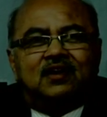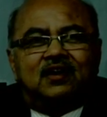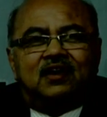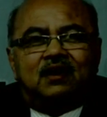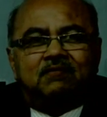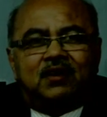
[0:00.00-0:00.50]

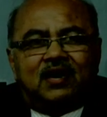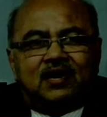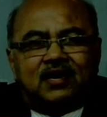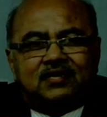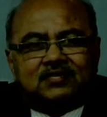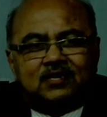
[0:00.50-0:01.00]
love
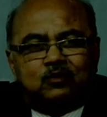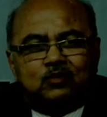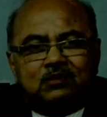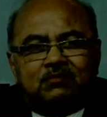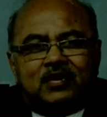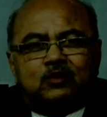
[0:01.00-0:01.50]
accretion to
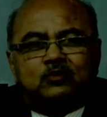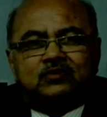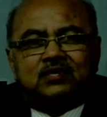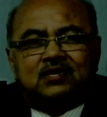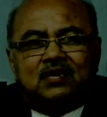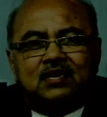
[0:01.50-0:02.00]
the metro
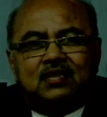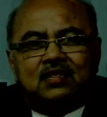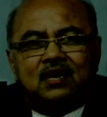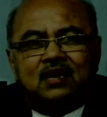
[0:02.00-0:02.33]
cities,